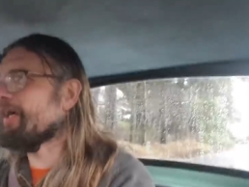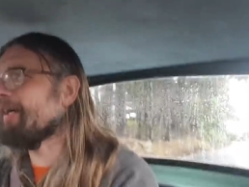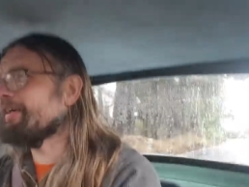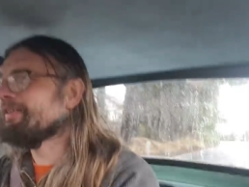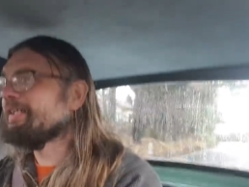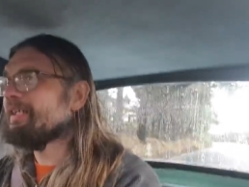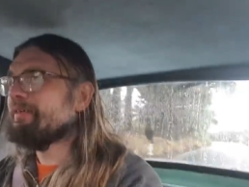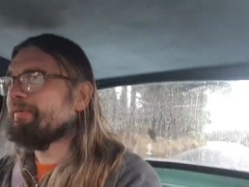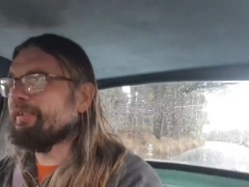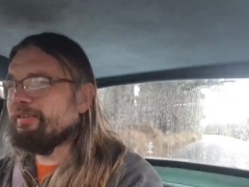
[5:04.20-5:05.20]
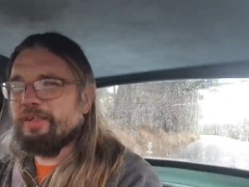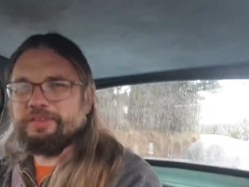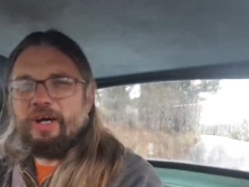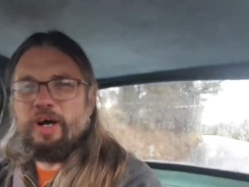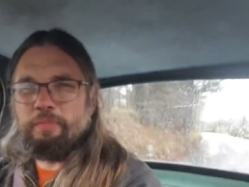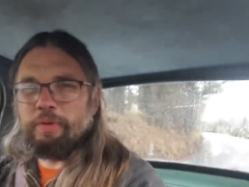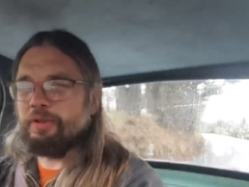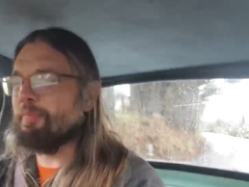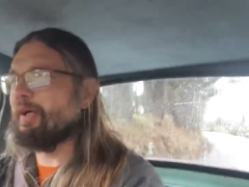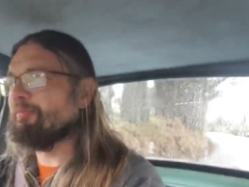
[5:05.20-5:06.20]
that. But I don't like to harp
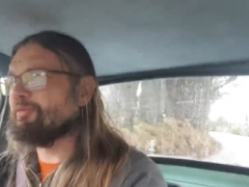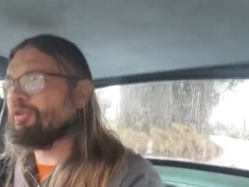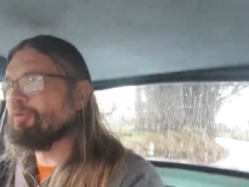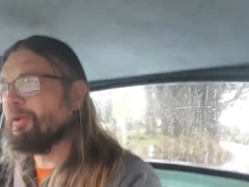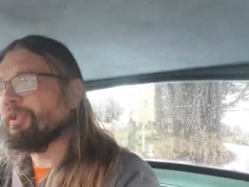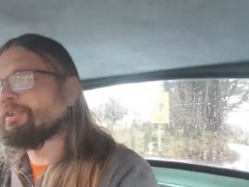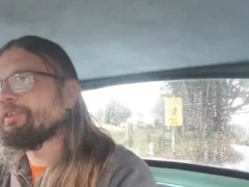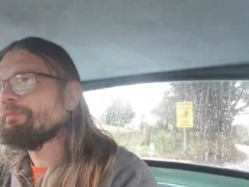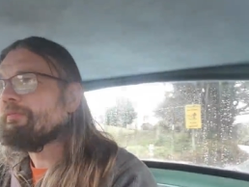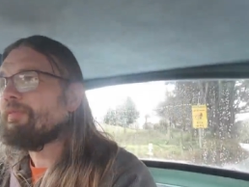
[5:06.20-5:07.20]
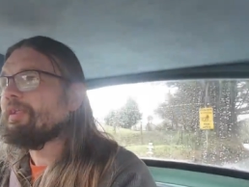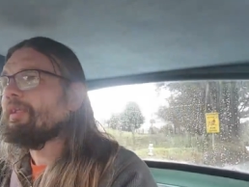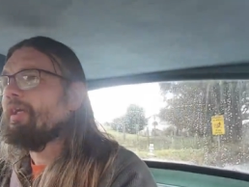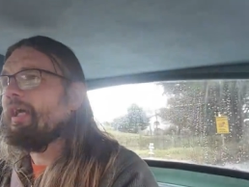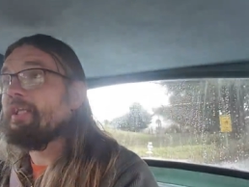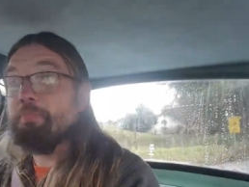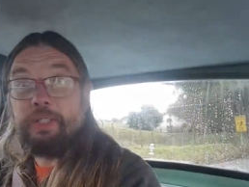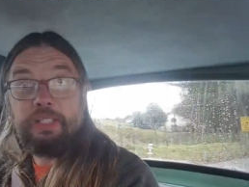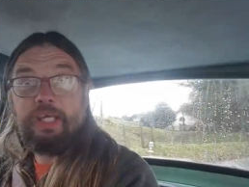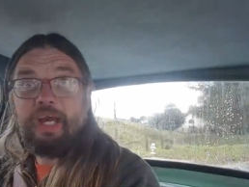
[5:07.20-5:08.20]
on about them too much. And the
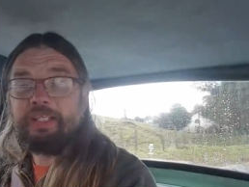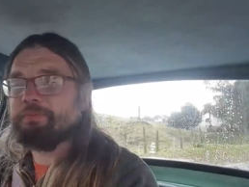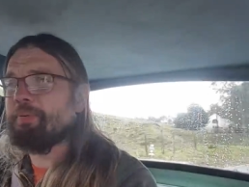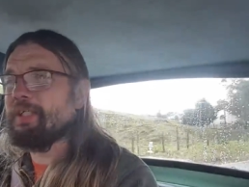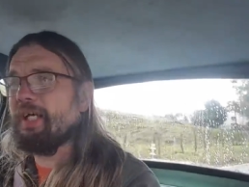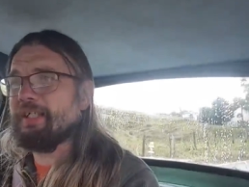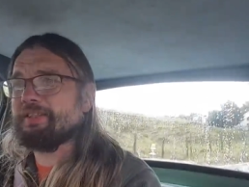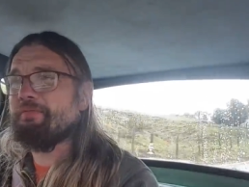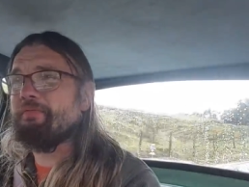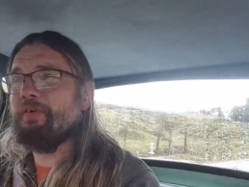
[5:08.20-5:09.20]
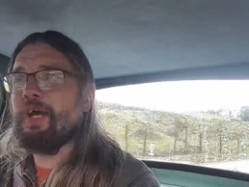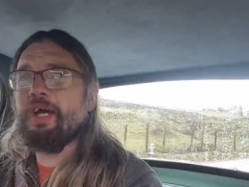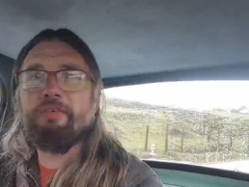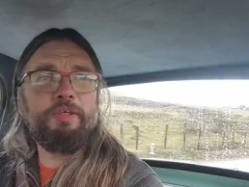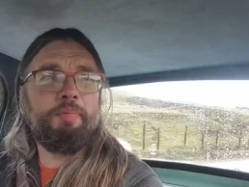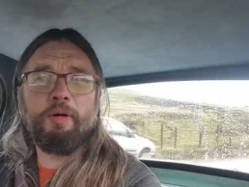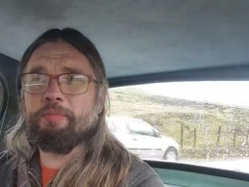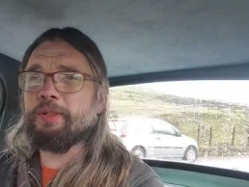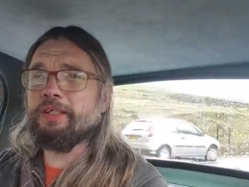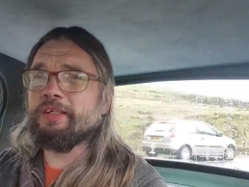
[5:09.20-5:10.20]
beanie hats. Beanie hats are very
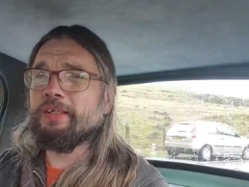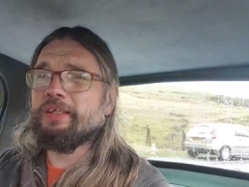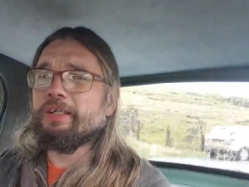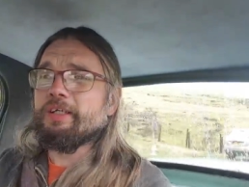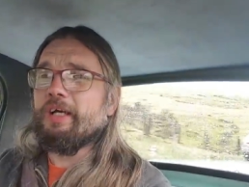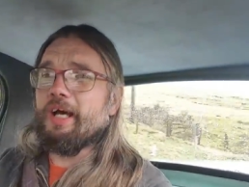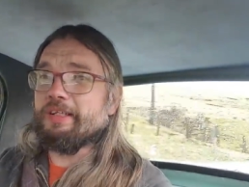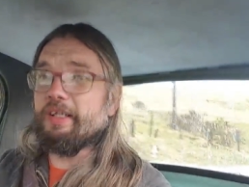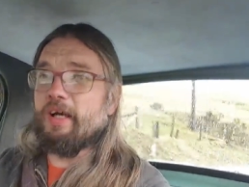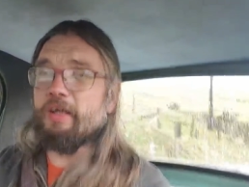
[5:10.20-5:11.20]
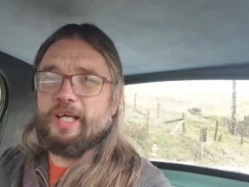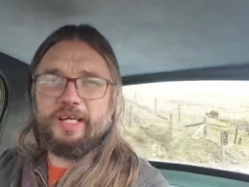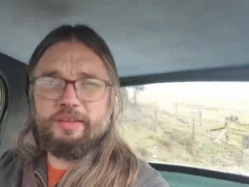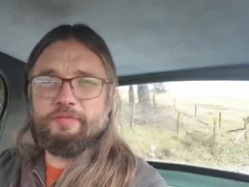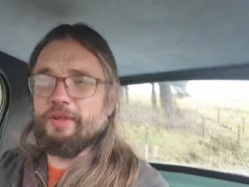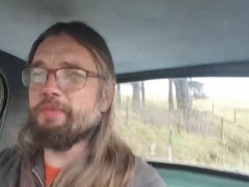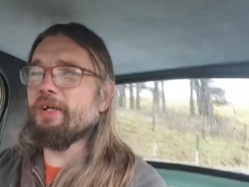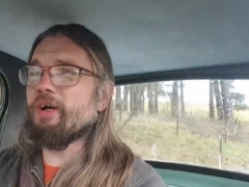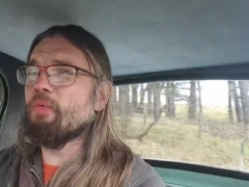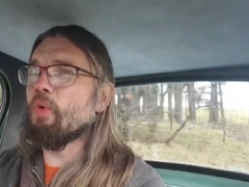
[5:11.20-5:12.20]
popular. And I can confirm they
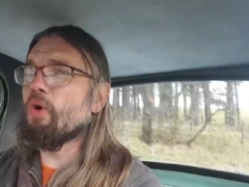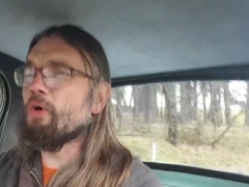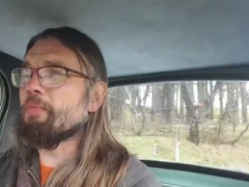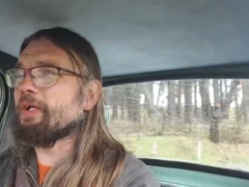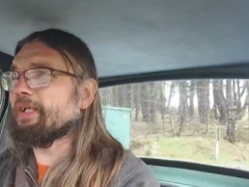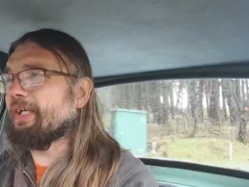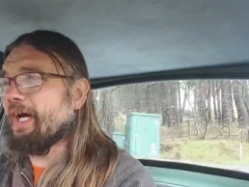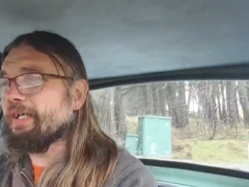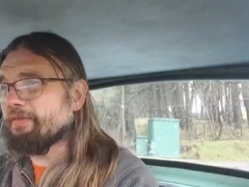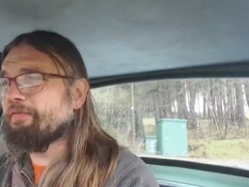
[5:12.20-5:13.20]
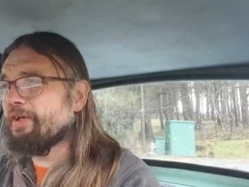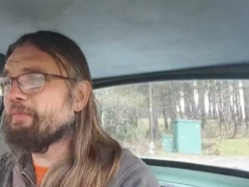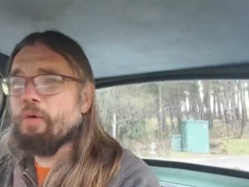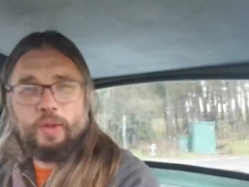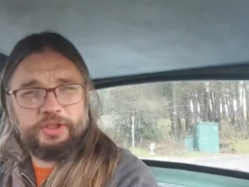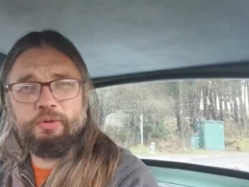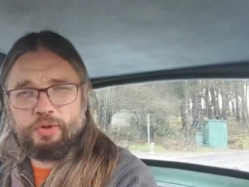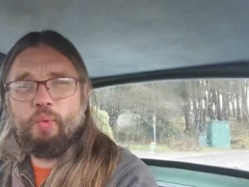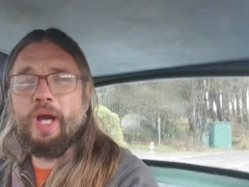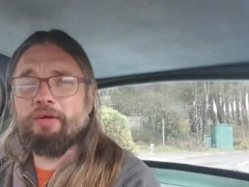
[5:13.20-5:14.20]
are warm. And I can confirm I wish I was
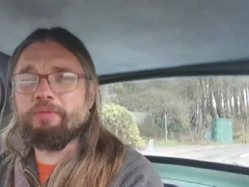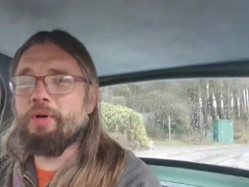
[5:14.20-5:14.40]
wearing